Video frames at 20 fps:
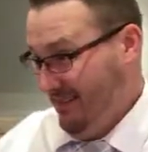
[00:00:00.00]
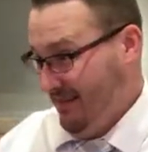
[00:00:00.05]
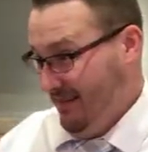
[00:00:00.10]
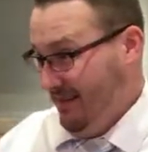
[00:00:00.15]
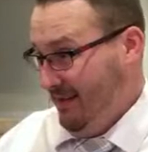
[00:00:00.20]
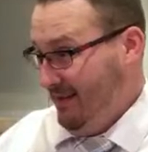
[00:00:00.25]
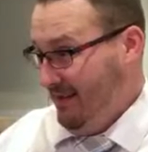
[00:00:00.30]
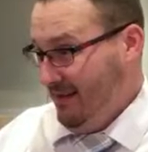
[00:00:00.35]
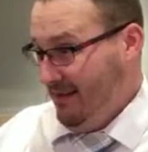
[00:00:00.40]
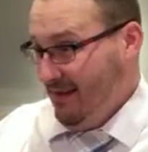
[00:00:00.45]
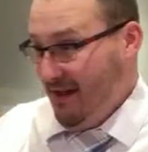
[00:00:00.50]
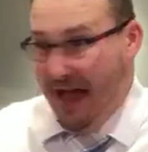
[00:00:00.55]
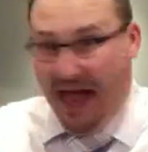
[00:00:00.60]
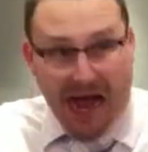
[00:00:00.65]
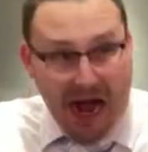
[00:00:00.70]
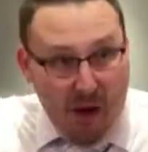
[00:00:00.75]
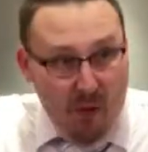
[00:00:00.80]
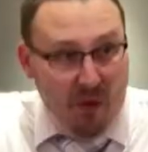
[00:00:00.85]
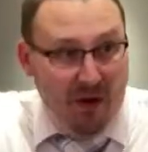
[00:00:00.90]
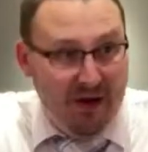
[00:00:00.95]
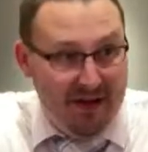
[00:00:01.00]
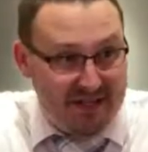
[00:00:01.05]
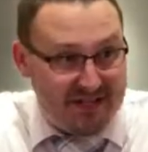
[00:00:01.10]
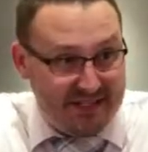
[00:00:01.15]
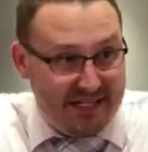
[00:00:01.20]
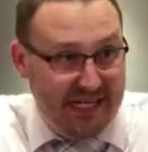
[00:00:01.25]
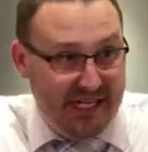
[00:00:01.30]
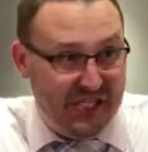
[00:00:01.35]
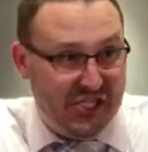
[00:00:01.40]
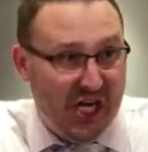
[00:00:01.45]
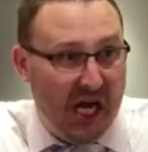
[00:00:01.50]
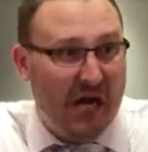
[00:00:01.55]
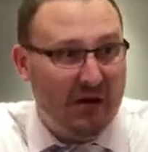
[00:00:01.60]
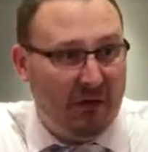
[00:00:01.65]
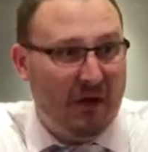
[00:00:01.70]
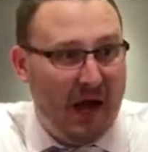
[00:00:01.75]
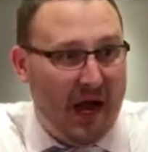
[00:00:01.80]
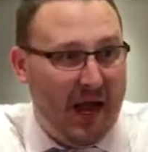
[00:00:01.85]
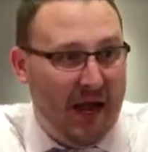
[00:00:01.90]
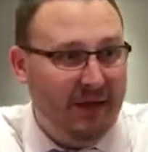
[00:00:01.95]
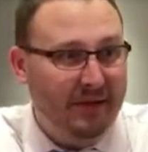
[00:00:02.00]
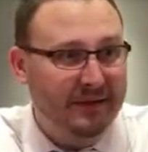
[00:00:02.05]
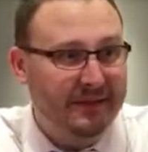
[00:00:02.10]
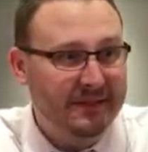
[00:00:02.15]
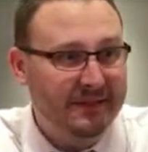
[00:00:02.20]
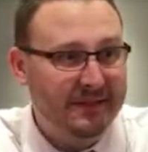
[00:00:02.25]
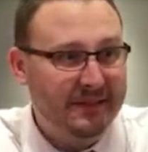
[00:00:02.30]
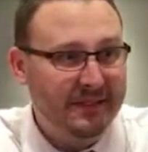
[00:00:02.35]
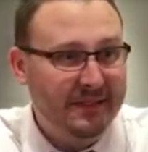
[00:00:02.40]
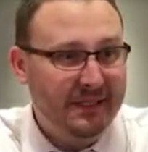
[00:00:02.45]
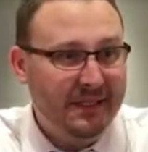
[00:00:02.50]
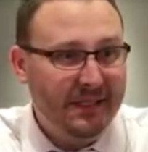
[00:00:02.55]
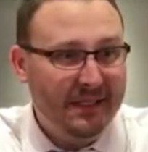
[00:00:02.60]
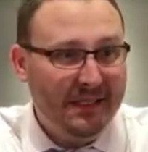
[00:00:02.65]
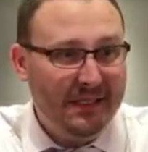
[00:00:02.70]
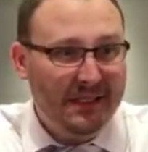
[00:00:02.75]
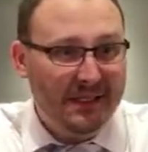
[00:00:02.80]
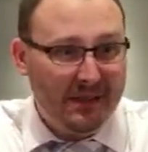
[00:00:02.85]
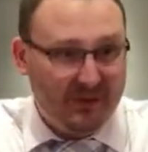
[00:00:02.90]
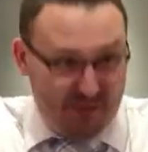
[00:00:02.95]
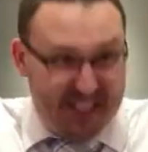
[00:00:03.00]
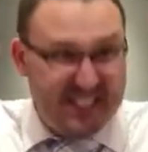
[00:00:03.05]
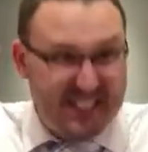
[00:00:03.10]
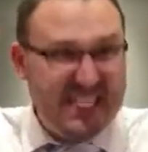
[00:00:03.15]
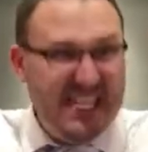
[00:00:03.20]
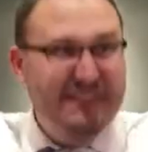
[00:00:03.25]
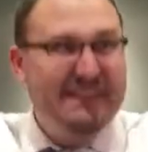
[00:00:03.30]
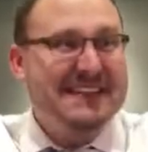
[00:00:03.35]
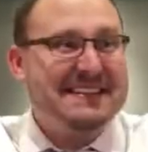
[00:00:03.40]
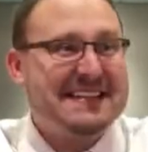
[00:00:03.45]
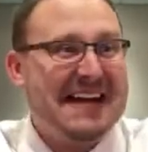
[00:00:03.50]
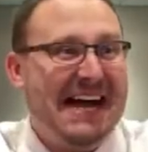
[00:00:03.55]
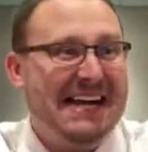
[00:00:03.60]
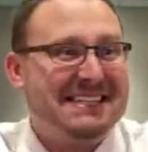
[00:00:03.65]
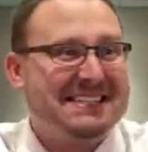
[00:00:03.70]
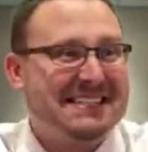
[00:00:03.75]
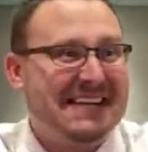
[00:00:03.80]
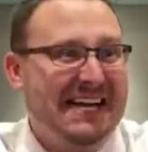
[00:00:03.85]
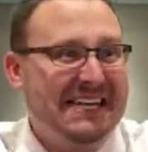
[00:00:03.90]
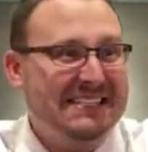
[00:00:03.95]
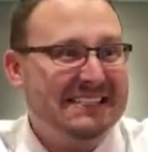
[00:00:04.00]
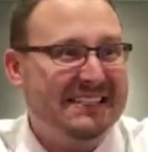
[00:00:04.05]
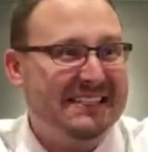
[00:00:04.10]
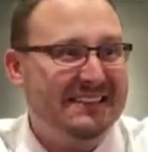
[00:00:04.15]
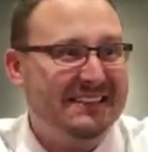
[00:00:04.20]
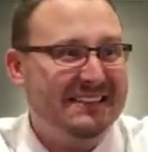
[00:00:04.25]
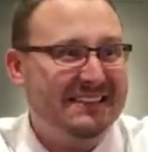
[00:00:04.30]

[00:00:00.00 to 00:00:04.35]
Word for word: Right. I want to see John Ryan receive his eyesight.